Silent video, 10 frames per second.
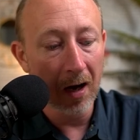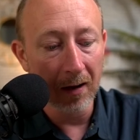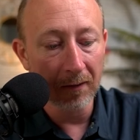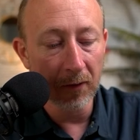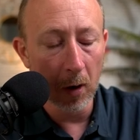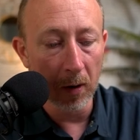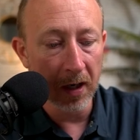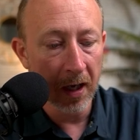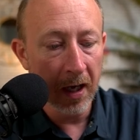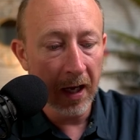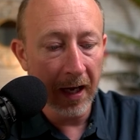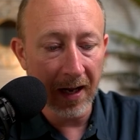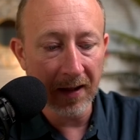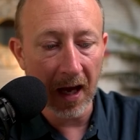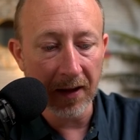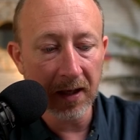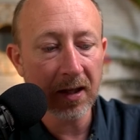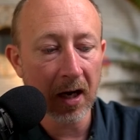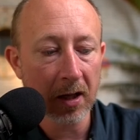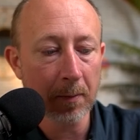forward. And I think
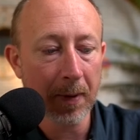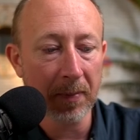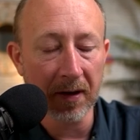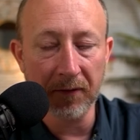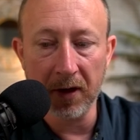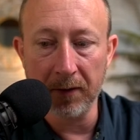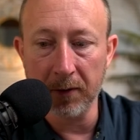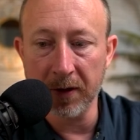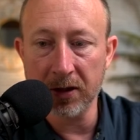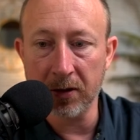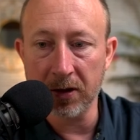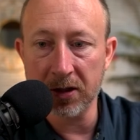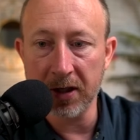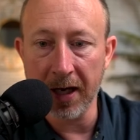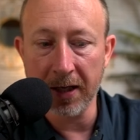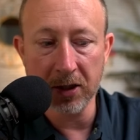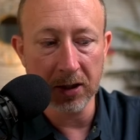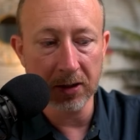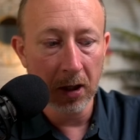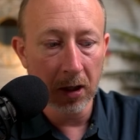that other big benefit of the research stage
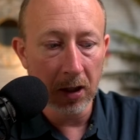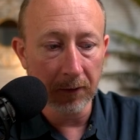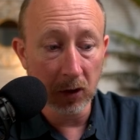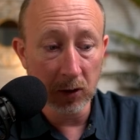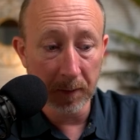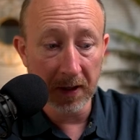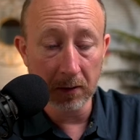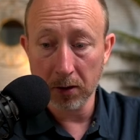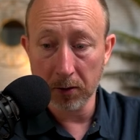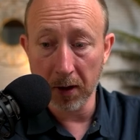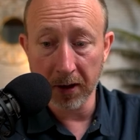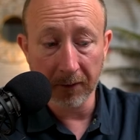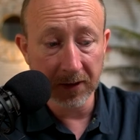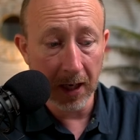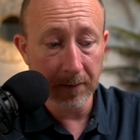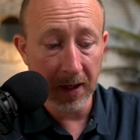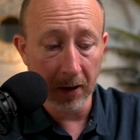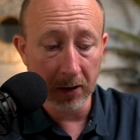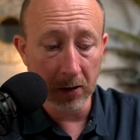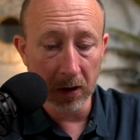is if you spend enough time
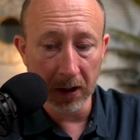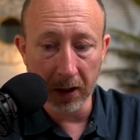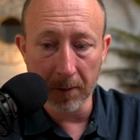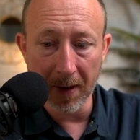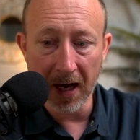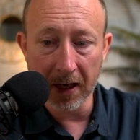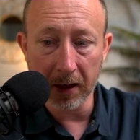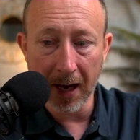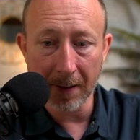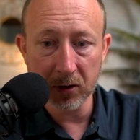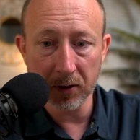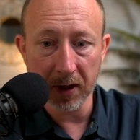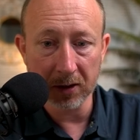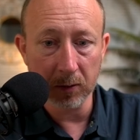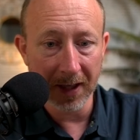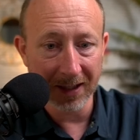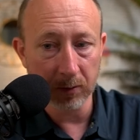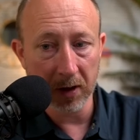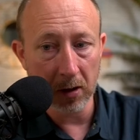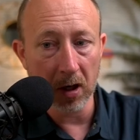there and you're really good about how you capture things, well,
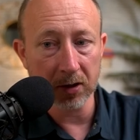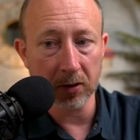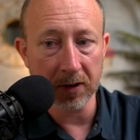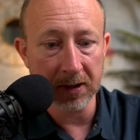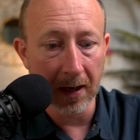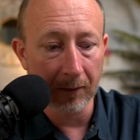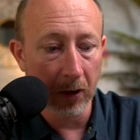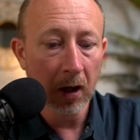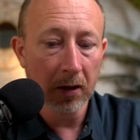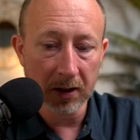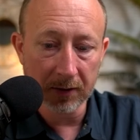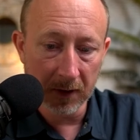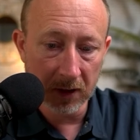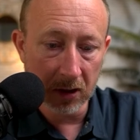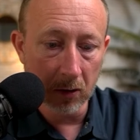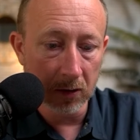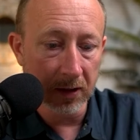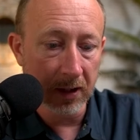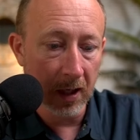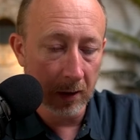that's where you're also discovering these fishing
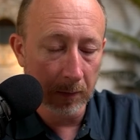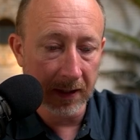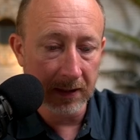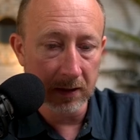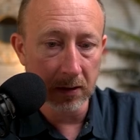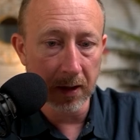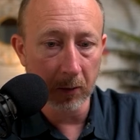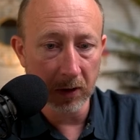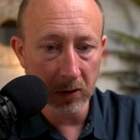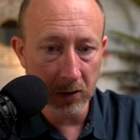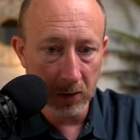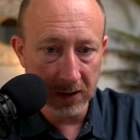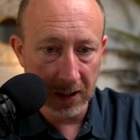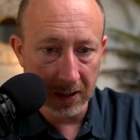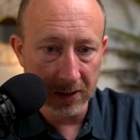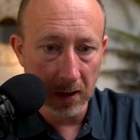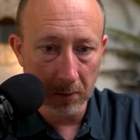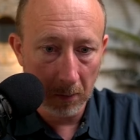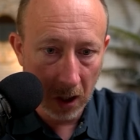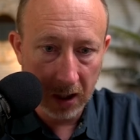holes in the other places, so that when you do decide to
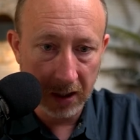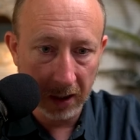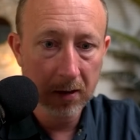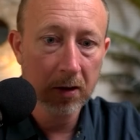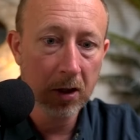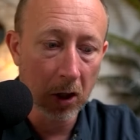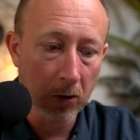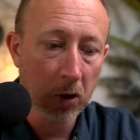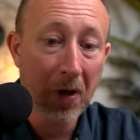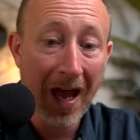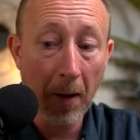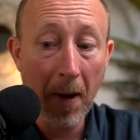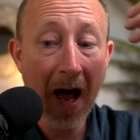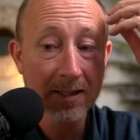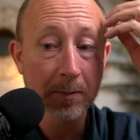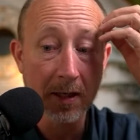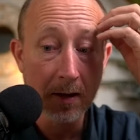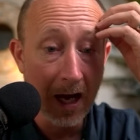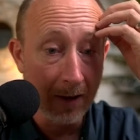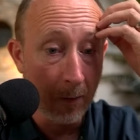start marketing, you now possibly have a